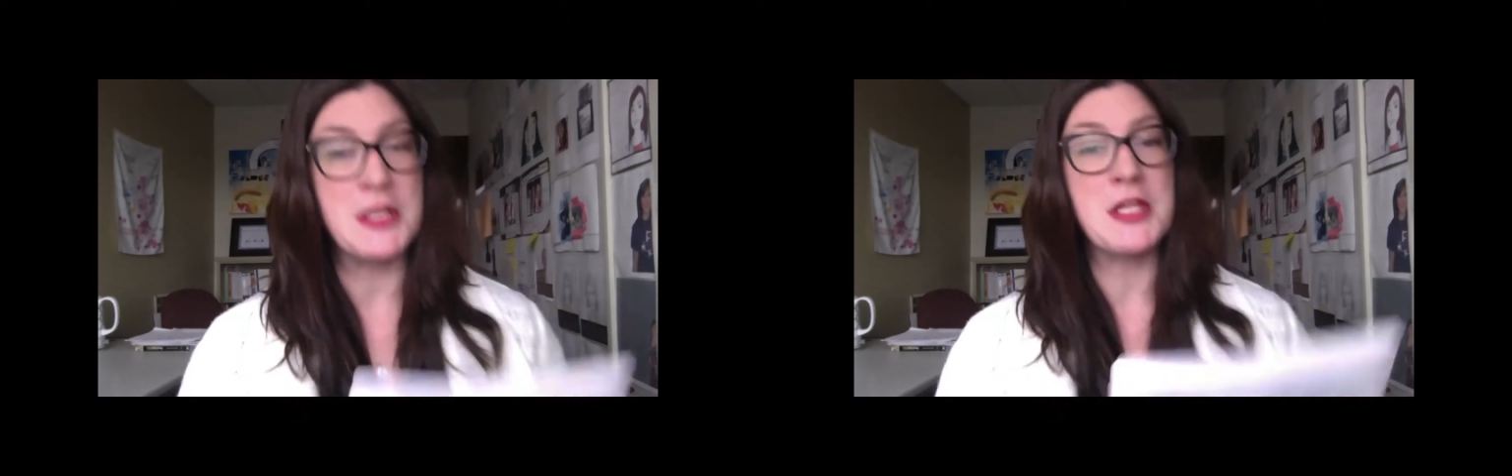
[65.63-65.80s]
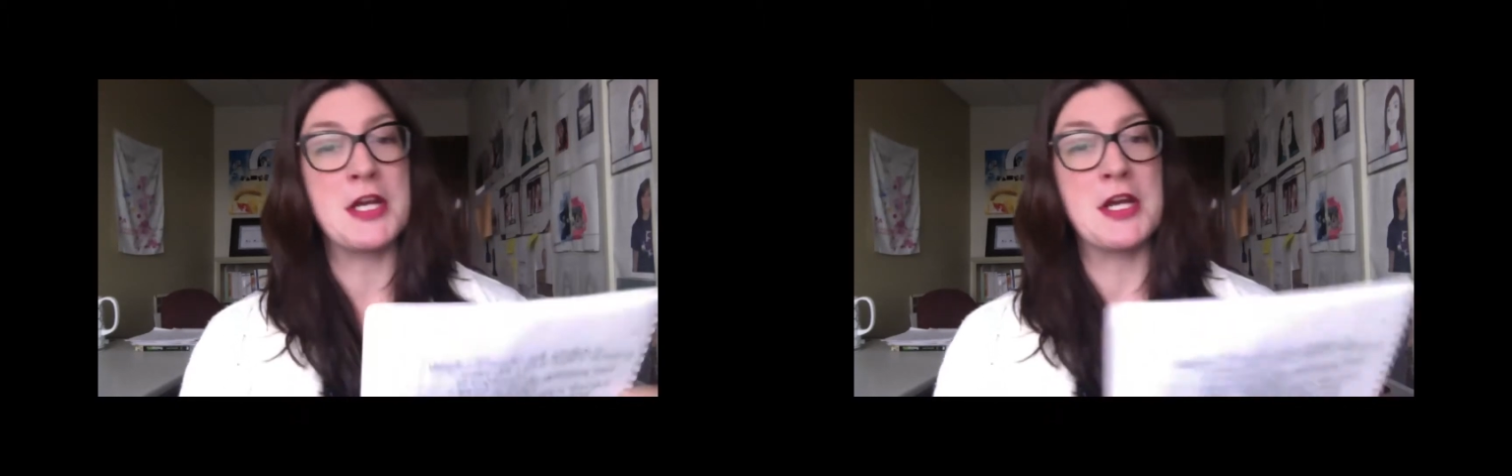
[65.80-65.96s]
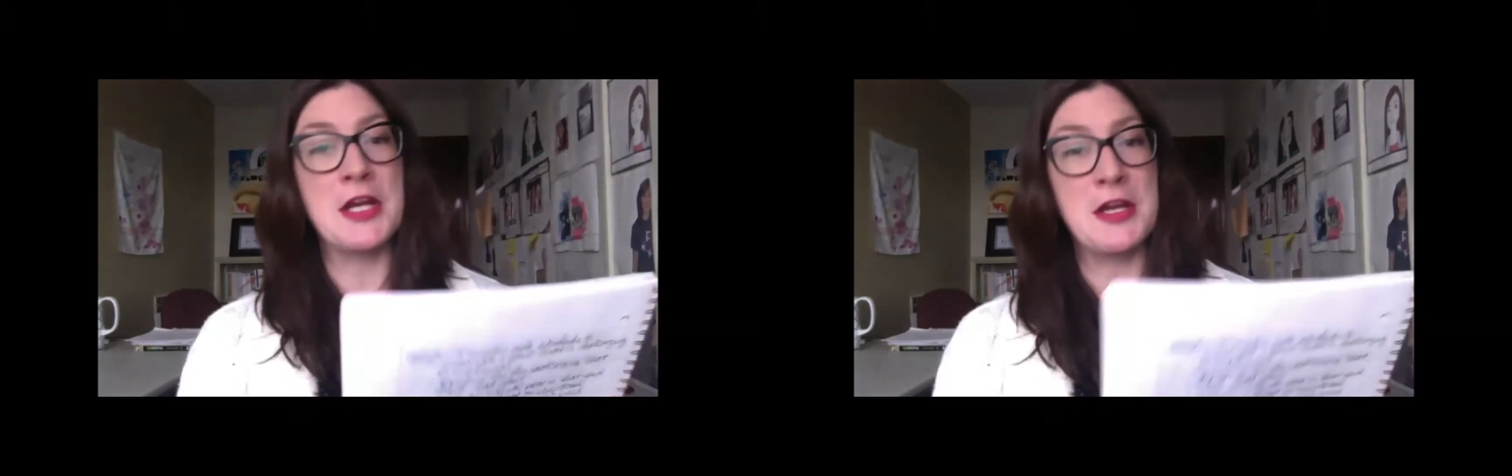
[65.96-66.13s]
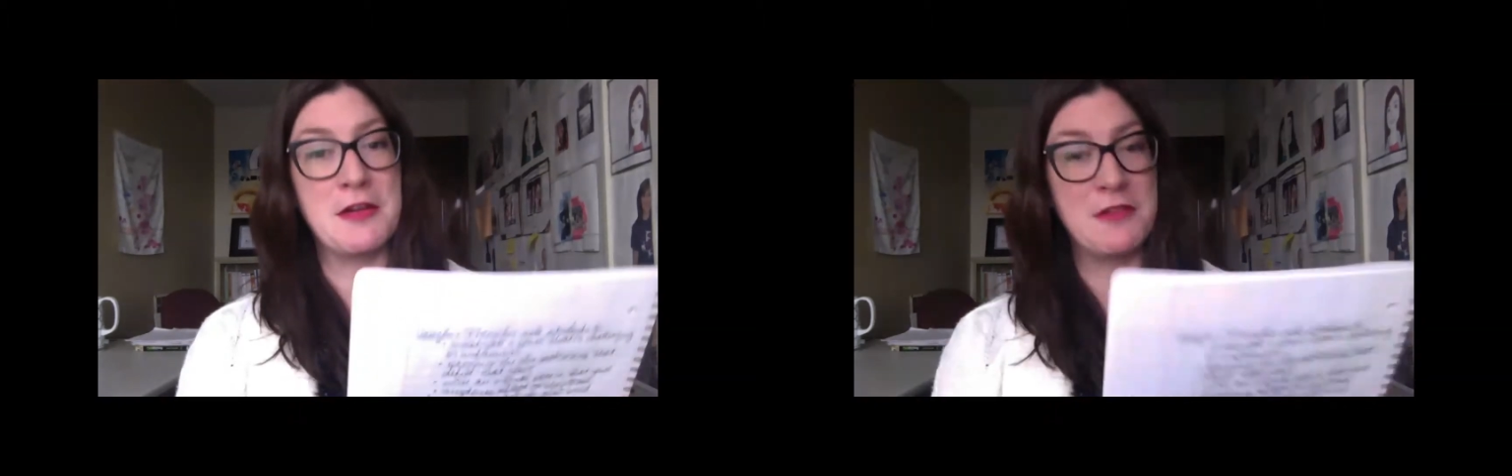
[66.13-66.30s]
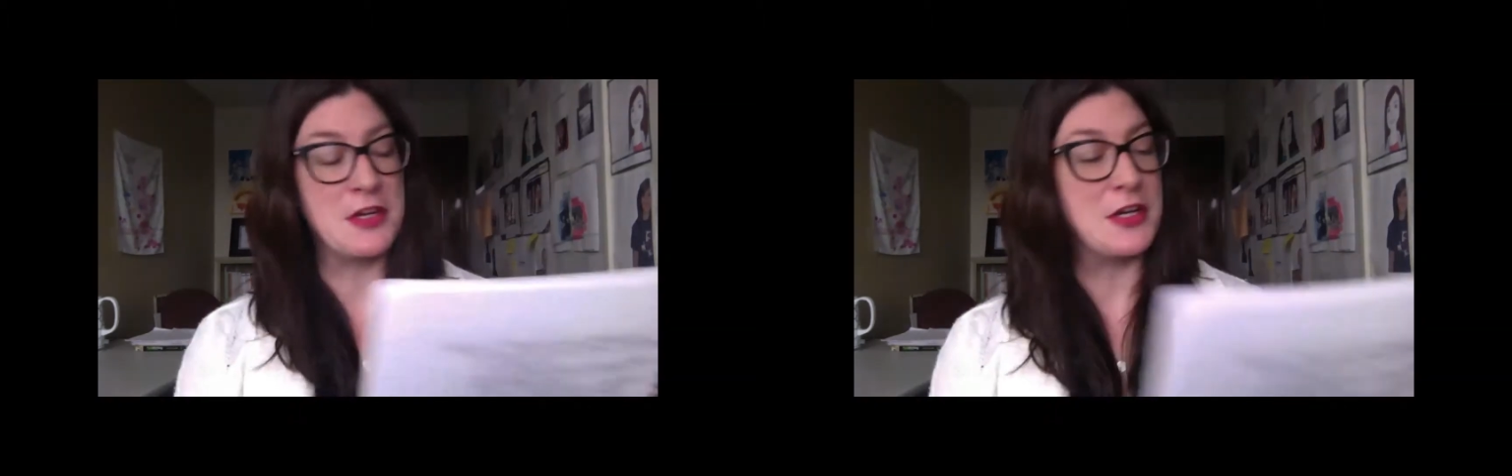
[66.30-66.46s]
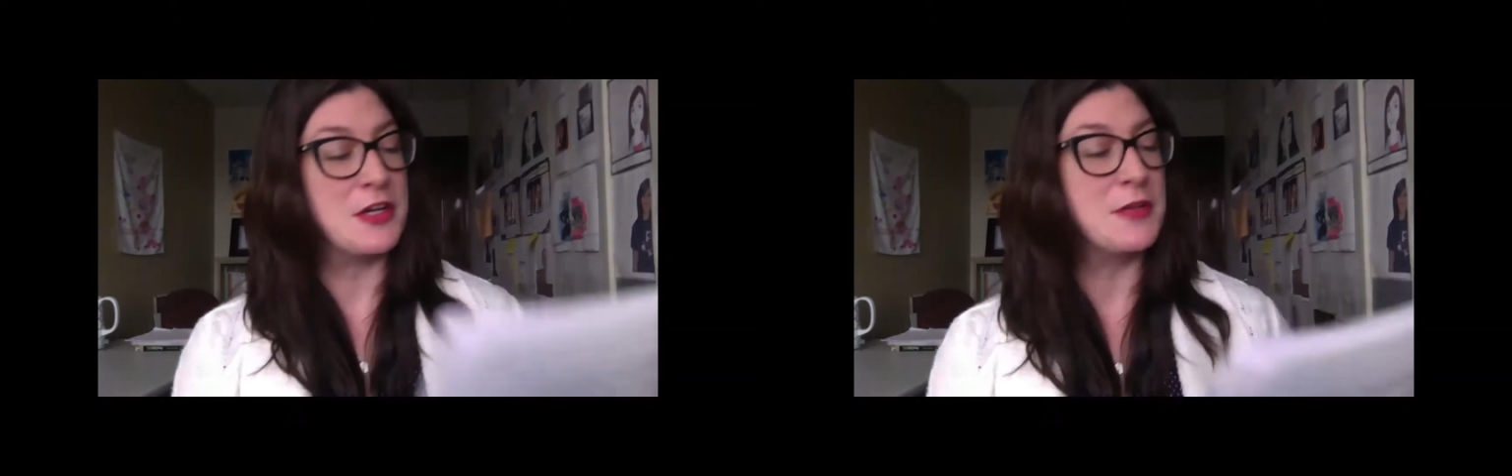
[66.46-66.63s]
that I have
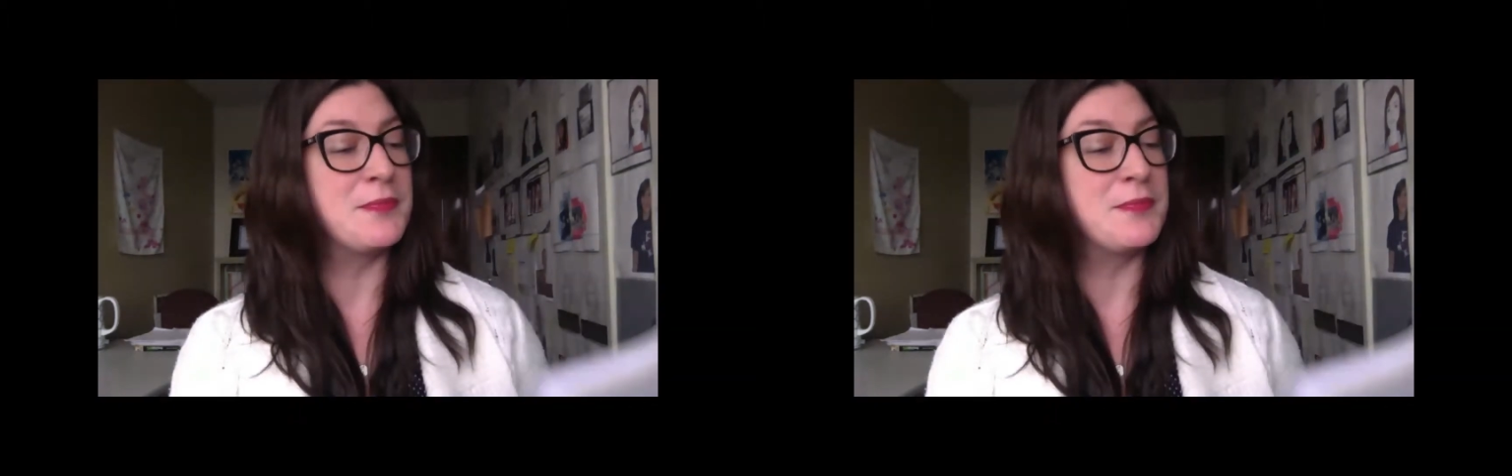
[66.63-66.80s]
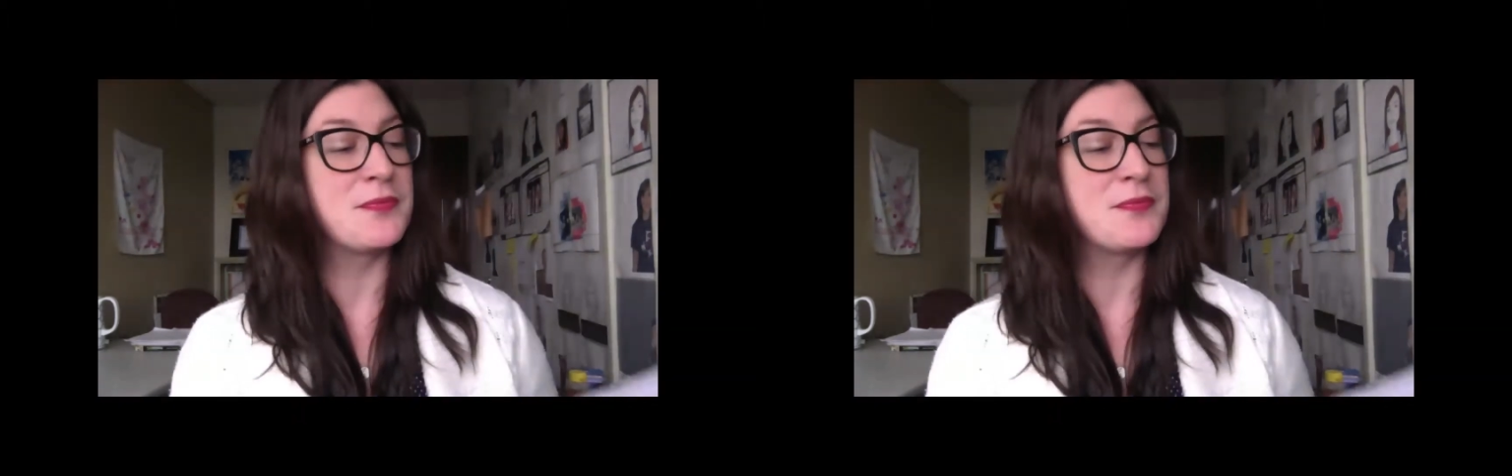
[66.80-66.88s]
here.